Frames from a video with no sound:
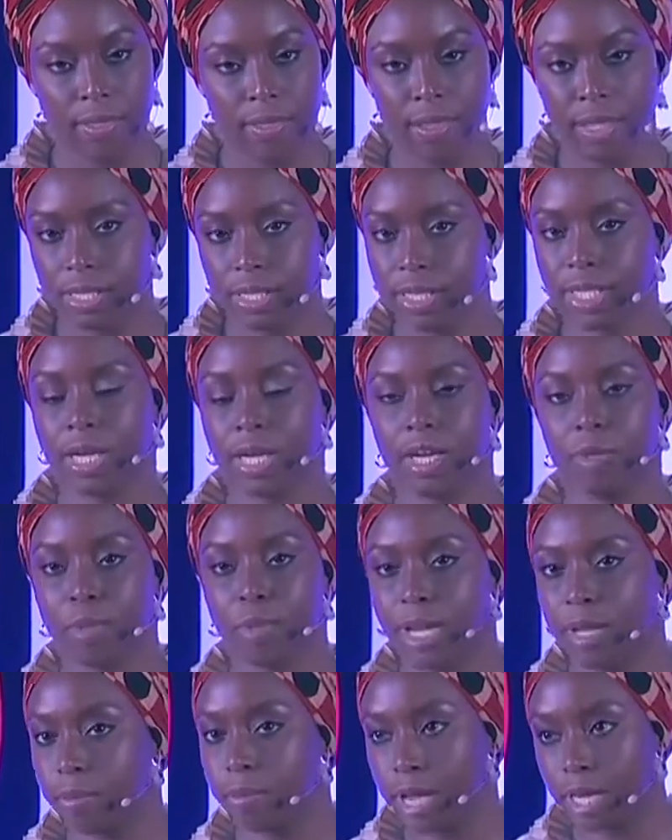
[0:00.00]
they stirred
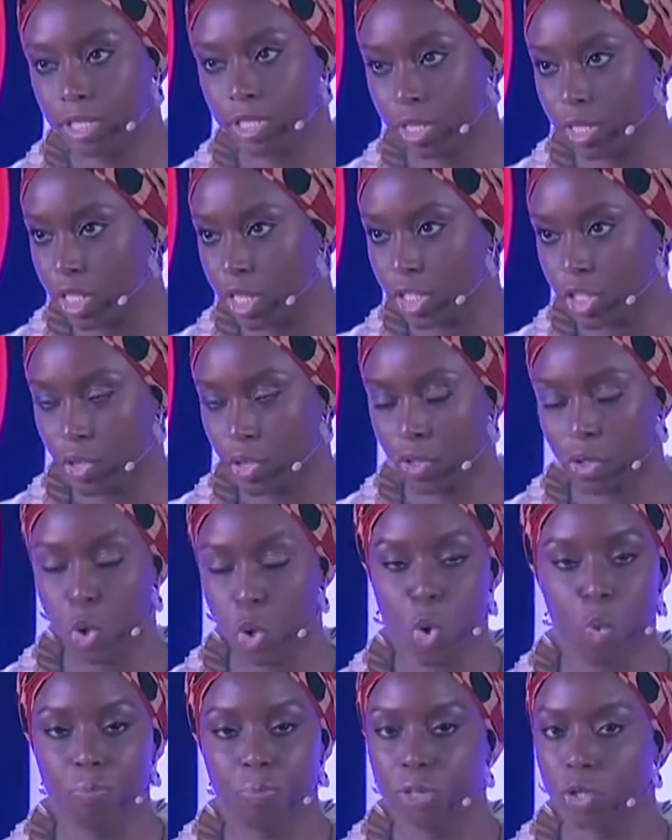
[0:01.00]
my imagination, they
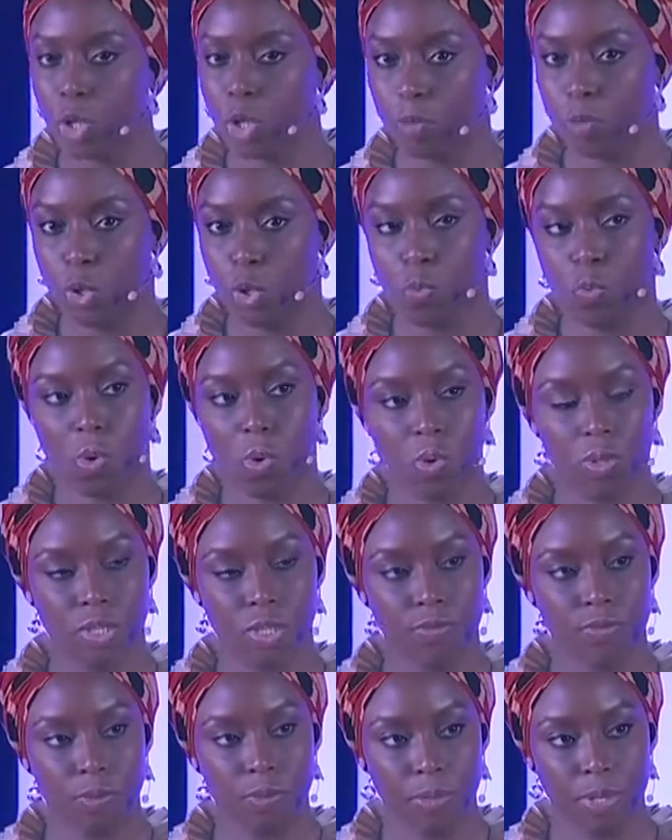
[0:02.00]
opened up new
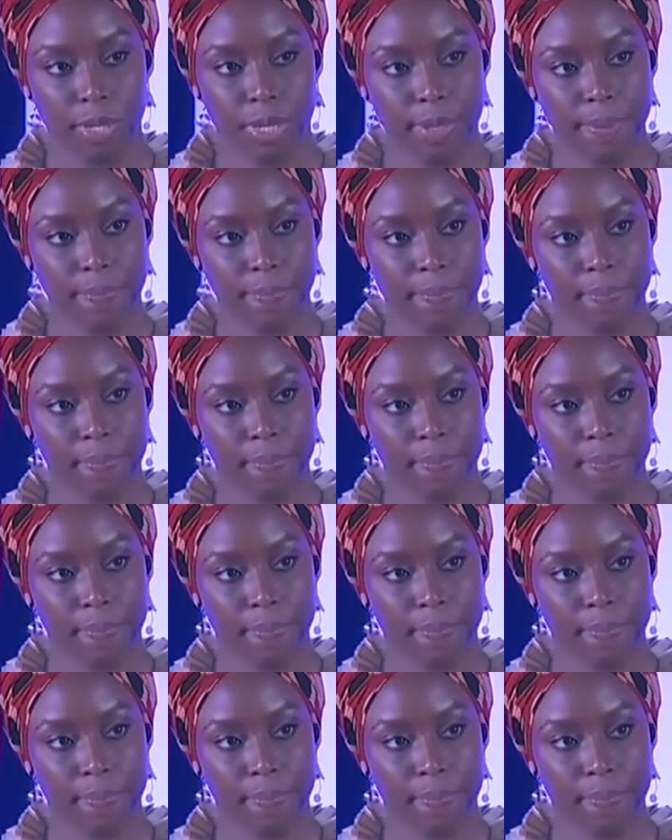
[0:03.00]
worlds for me.